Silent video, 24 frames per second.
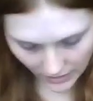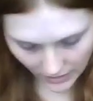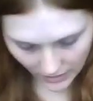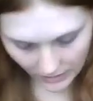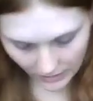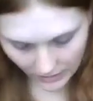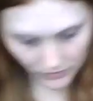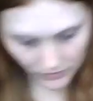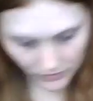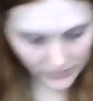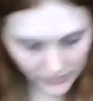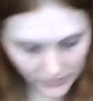I'm
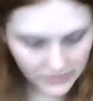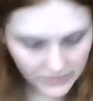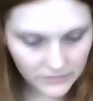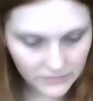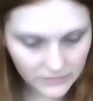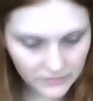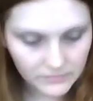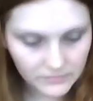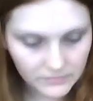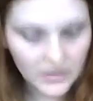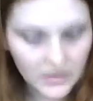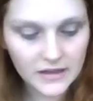going,
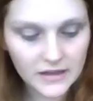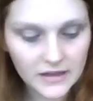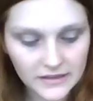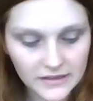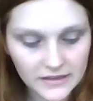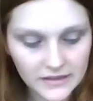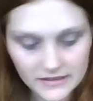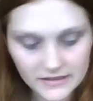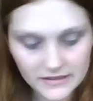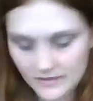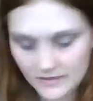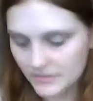oh, I need
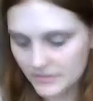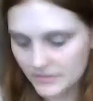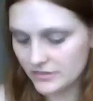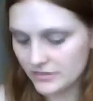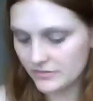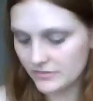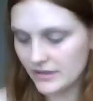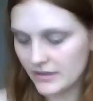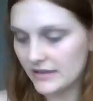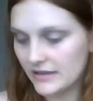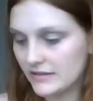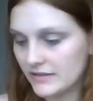that same eyeshadow
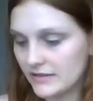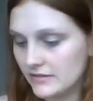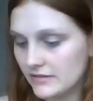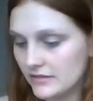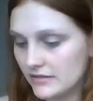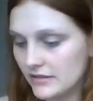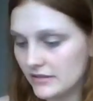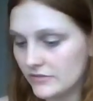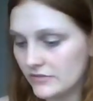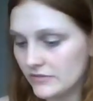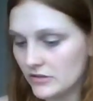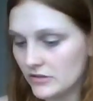again,
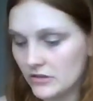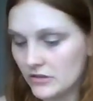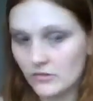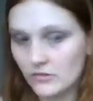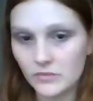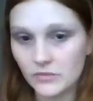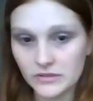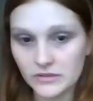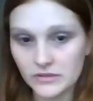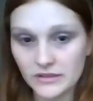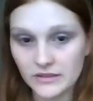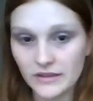the other colour I
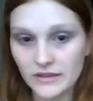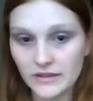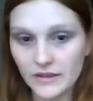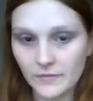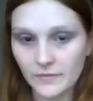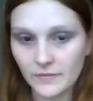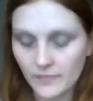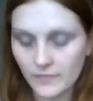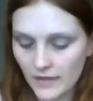want in there.